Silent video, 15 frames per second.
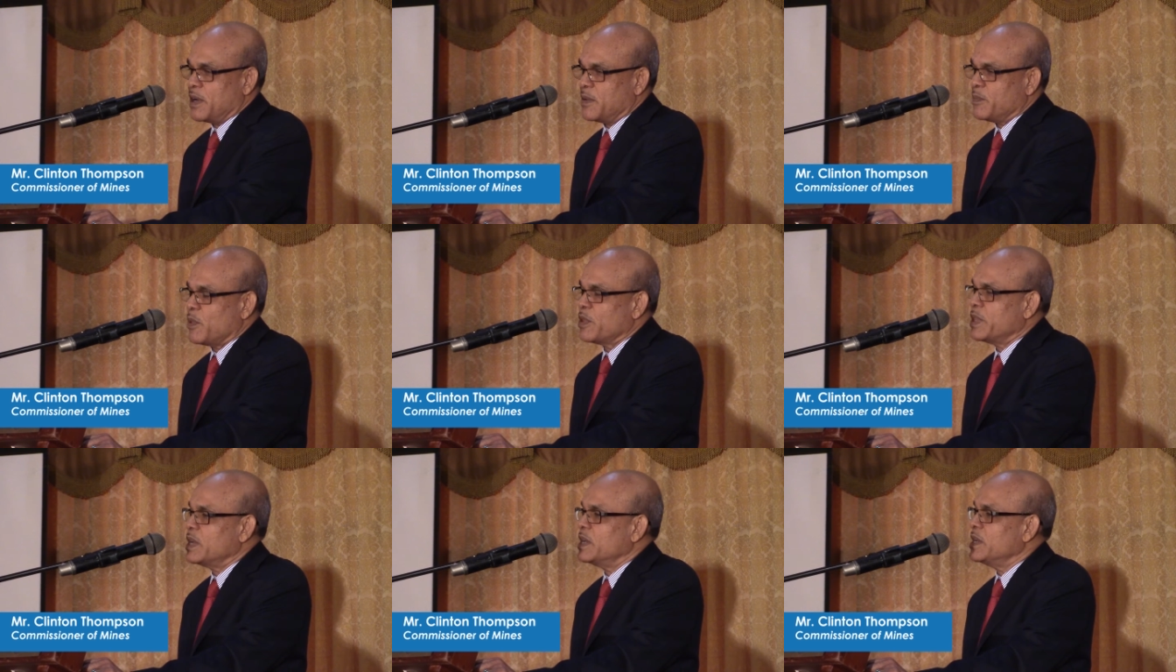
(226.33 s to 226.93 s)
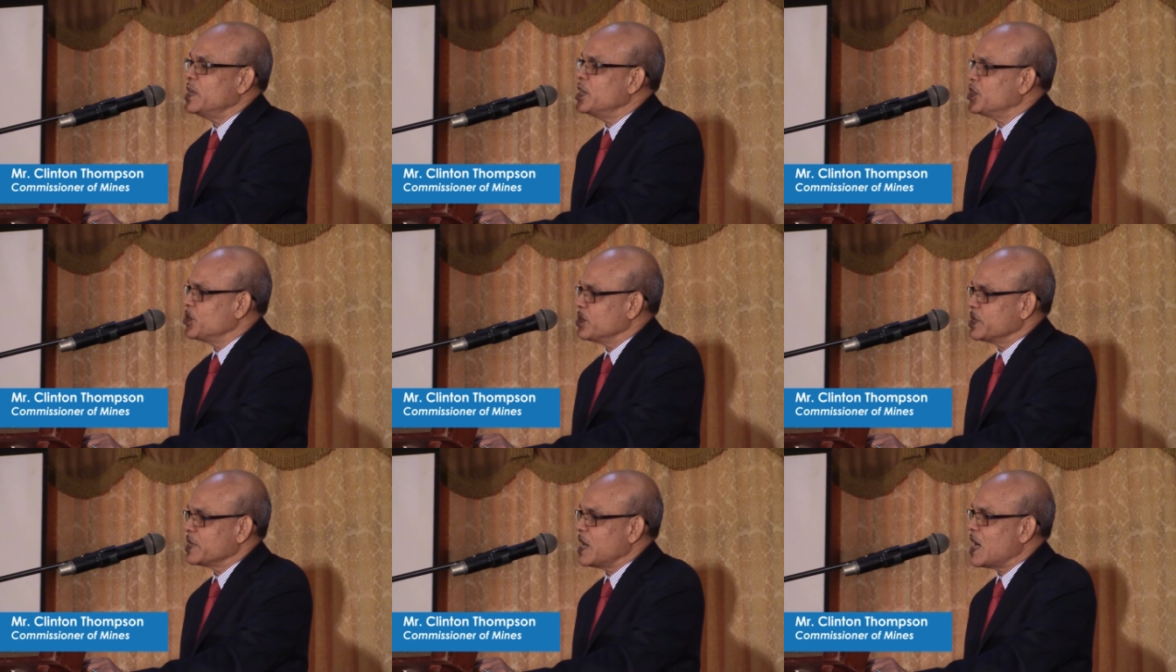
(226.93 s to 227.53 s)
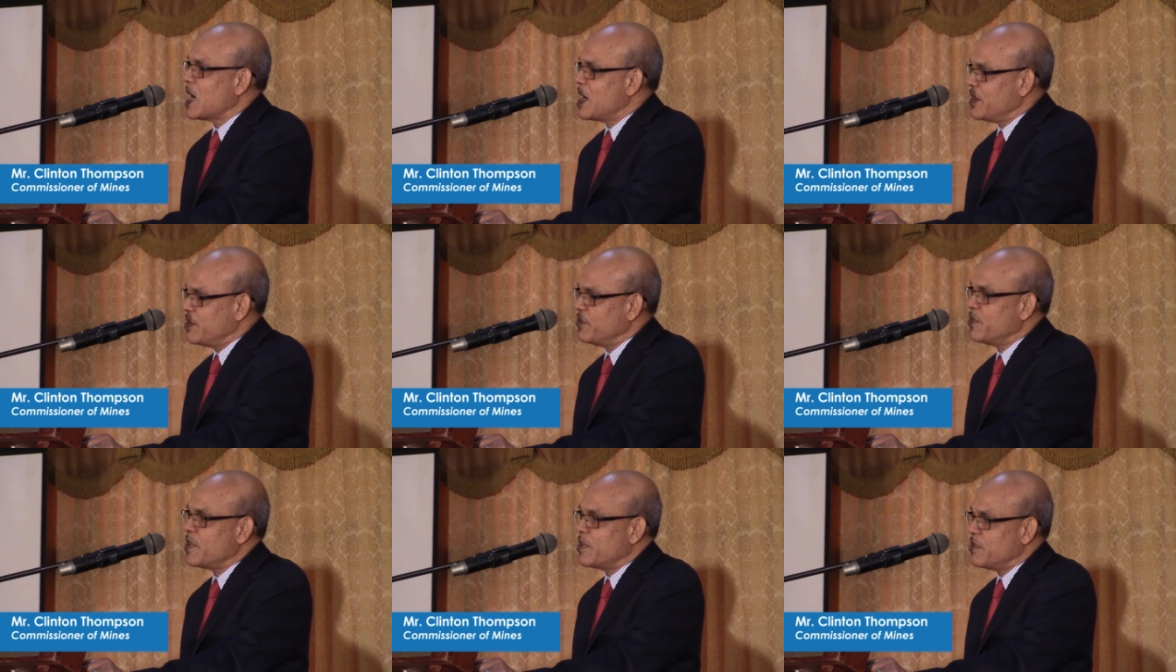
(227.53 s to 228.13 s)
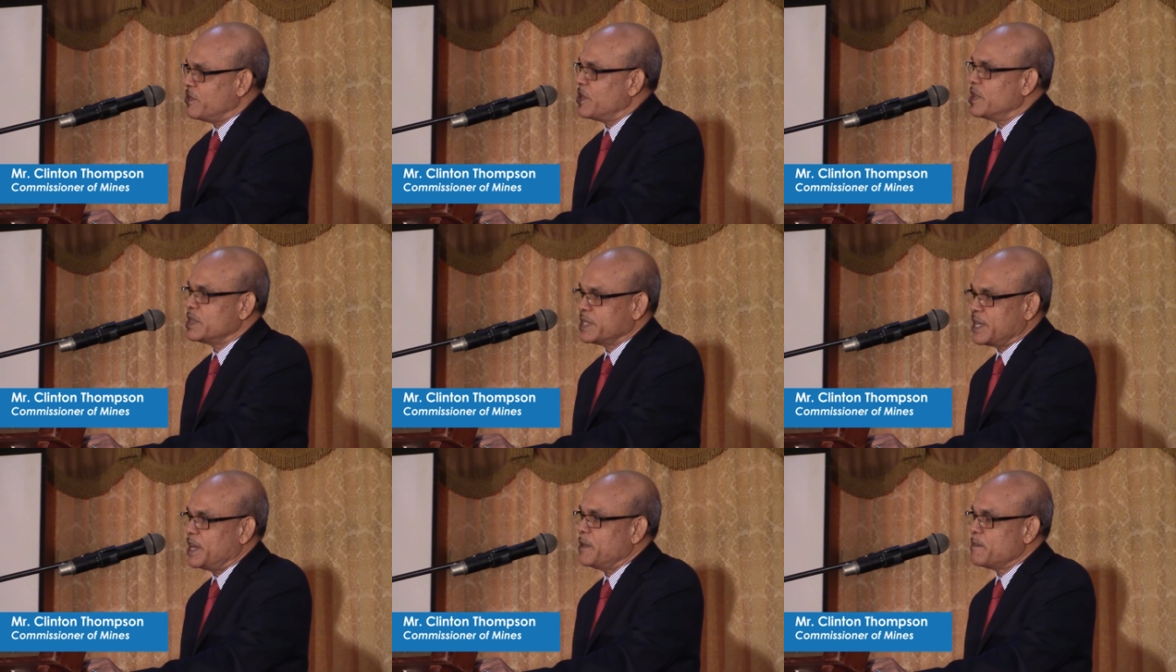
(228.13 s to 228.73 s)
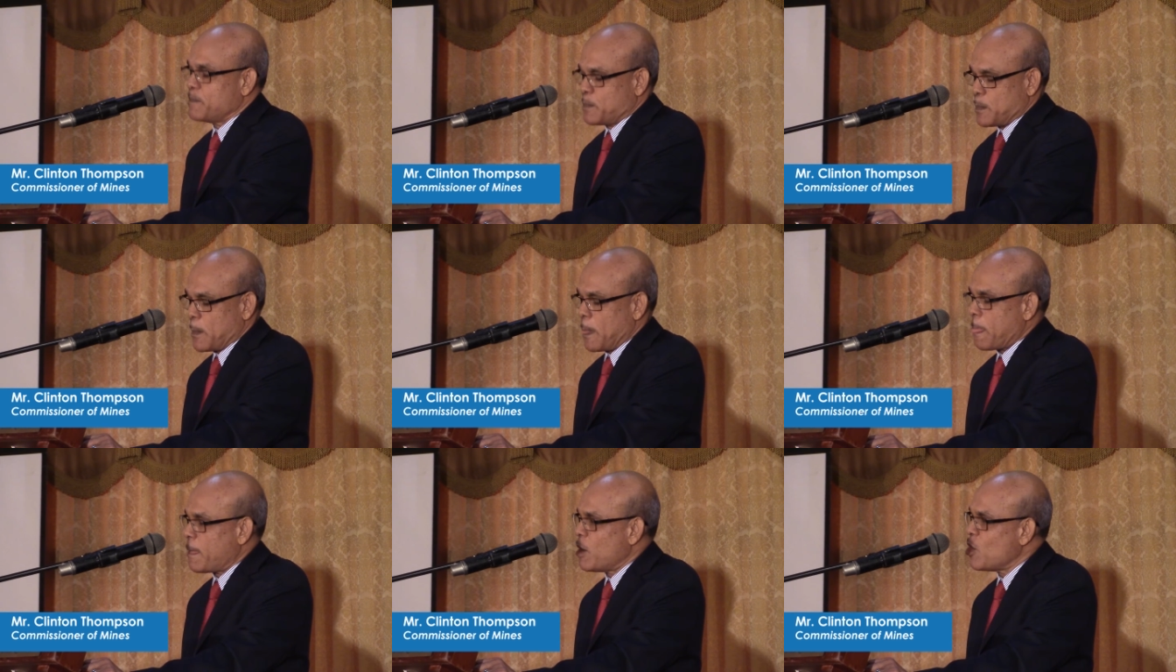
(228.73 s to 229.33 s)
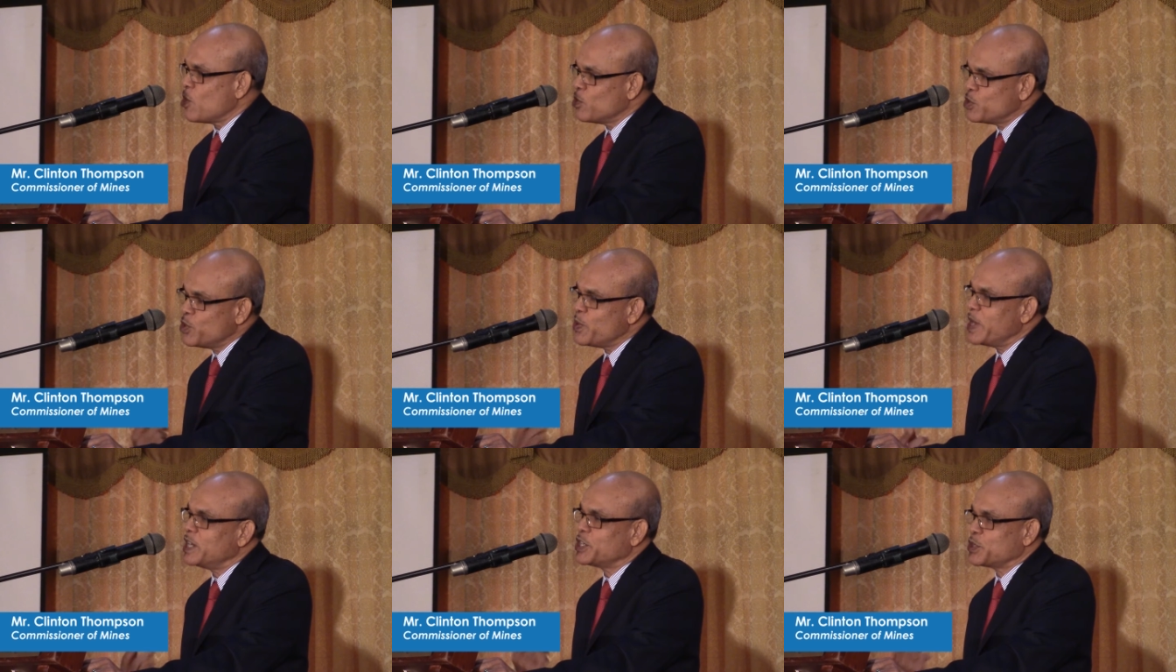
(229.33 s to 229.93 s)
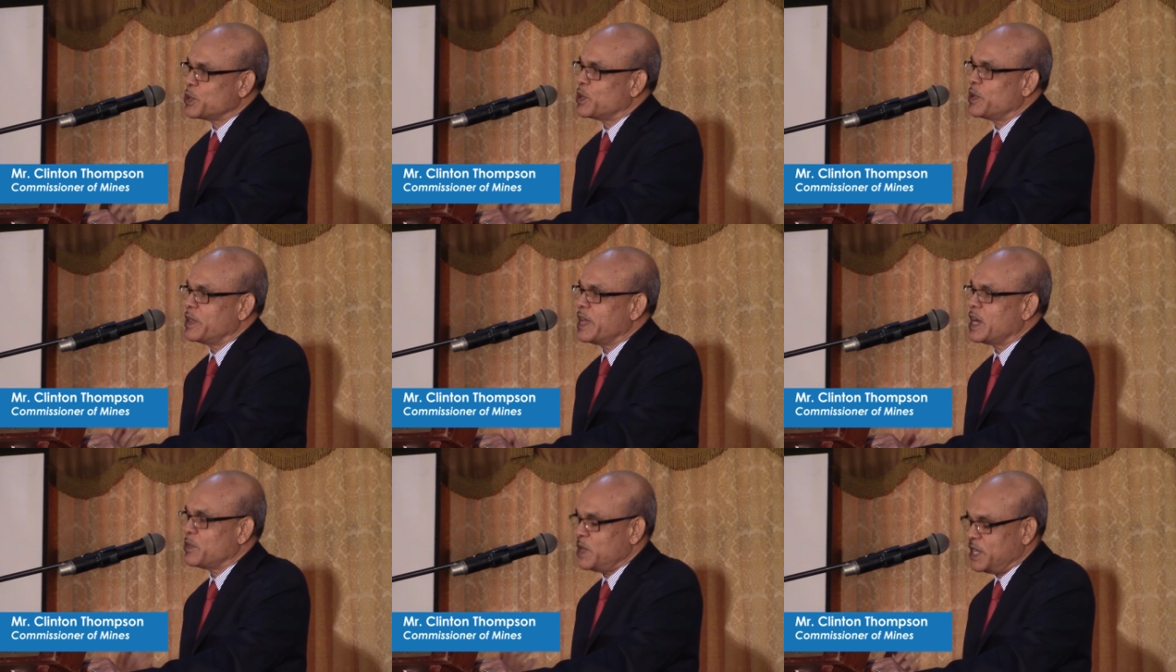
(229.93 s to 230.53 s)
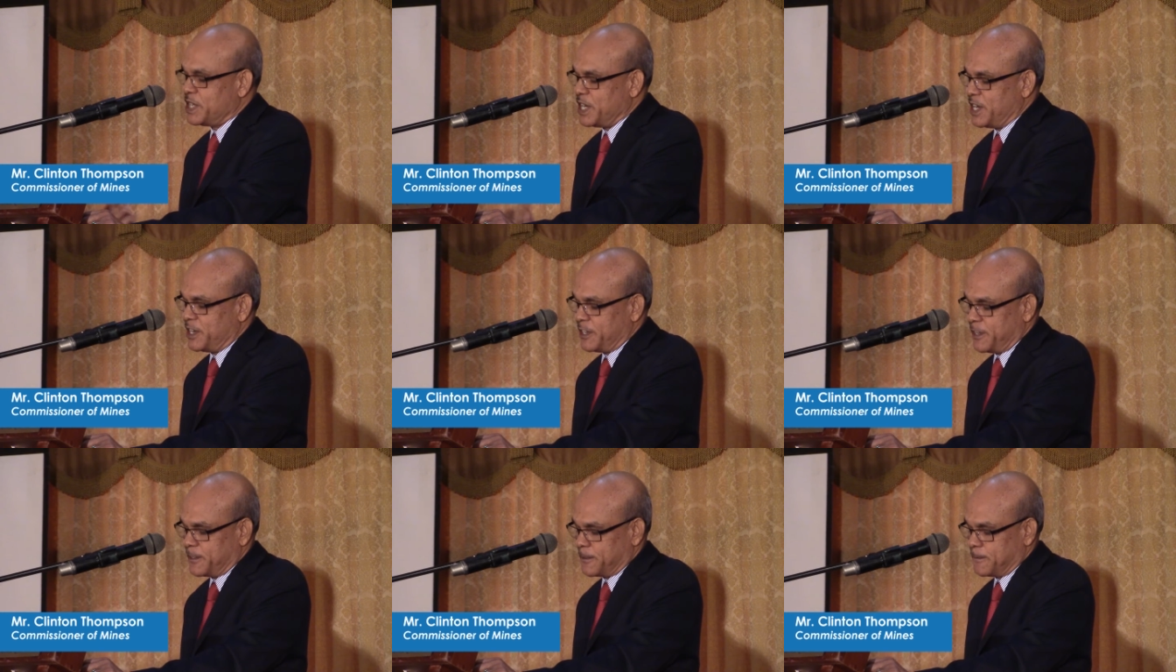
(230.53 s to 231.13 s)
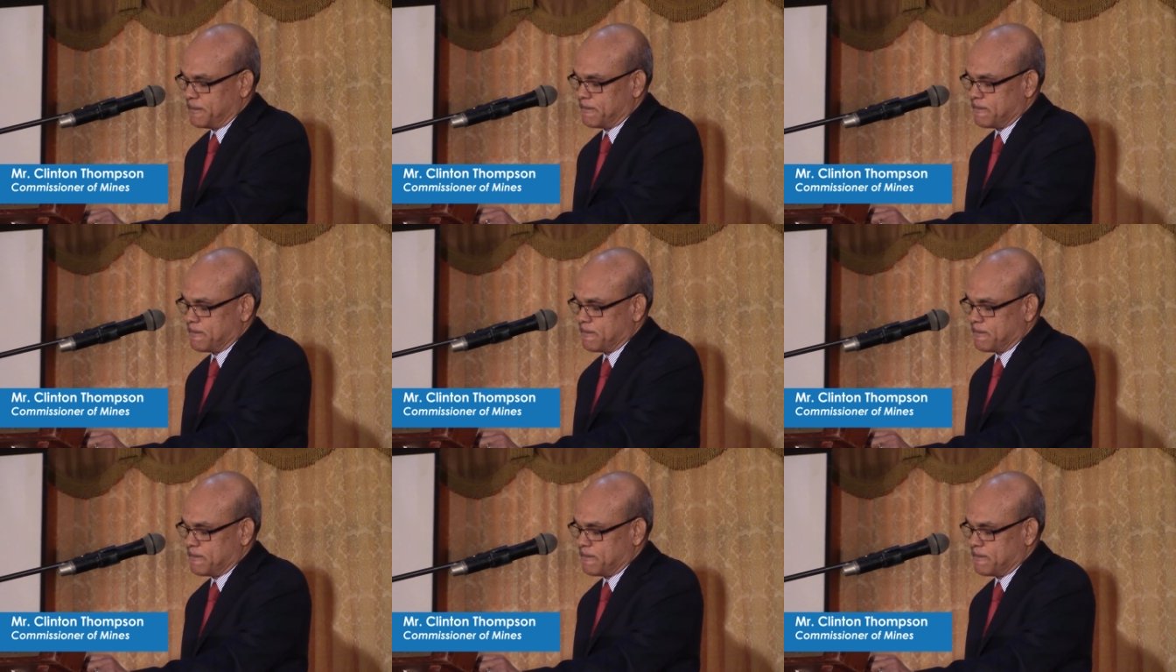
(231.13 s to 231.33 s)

but the issues are the very, very same. How do we ensure that we change this?